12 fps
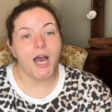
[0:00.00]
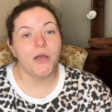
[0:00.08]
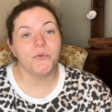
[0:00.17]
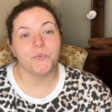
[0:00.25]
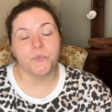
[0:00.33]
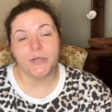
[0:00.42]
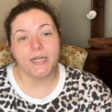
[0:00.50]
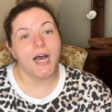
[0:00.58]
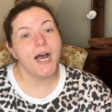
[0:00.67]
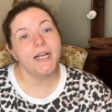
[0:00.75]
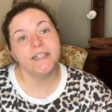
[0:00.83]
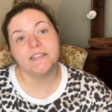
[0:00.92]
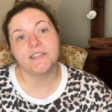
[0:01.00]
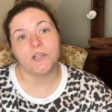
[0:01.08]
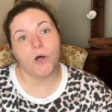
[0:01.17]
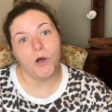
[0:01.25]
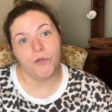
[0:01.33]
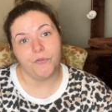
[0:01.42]
I when I
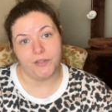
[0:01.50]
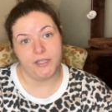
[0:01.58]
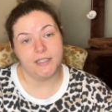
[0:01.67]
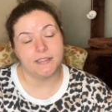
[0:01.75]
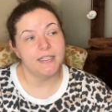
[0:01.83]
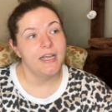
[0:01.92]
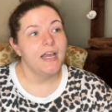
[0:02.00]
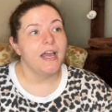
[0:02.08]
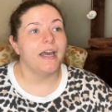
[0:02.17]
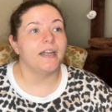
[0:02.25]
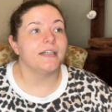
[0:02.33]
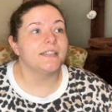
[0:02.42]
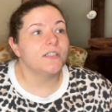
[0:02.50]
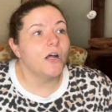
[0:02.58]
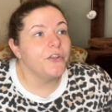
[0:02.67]
saw this and I saw